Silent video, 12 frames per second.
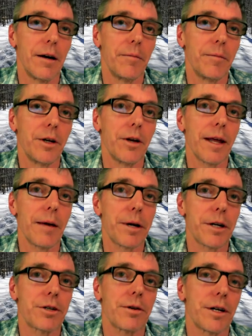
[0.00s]
um, you know that
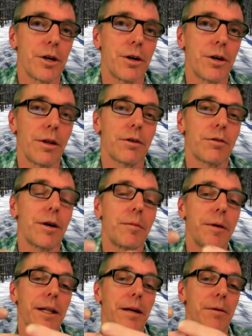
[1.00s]
picture I showed of the
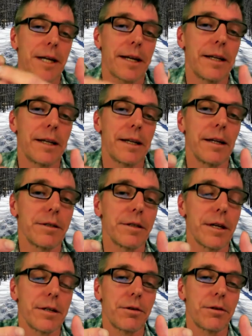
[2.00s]
cribbing that was acting
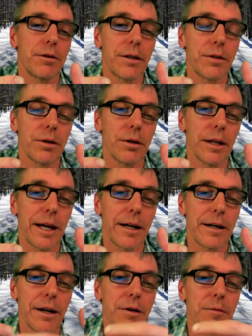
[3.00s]
as as grade control. I
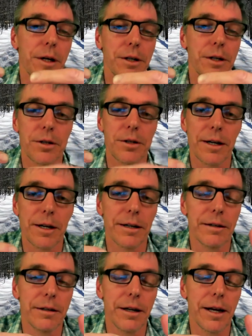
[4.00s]
had another picture that
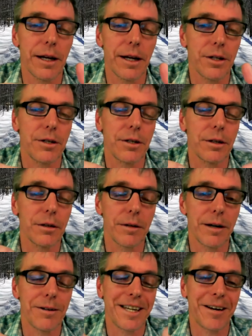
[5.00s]
I actually took
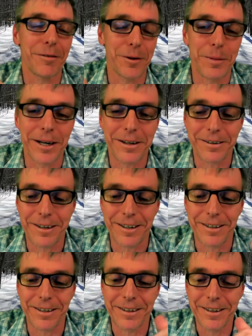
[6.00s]
when I was out for a bike
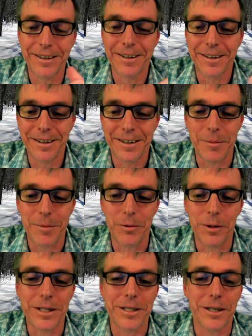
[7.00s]
ride a
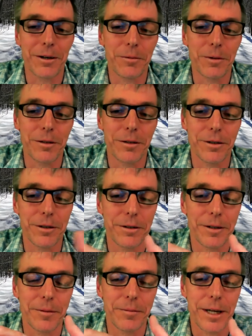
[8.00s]
couple weeks ago on one of
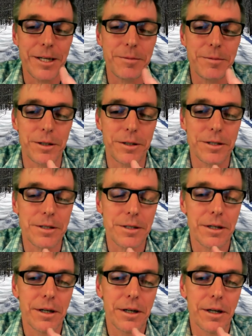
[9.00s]
your um,
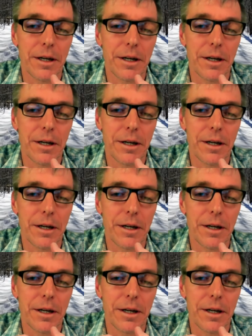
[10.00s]
easements,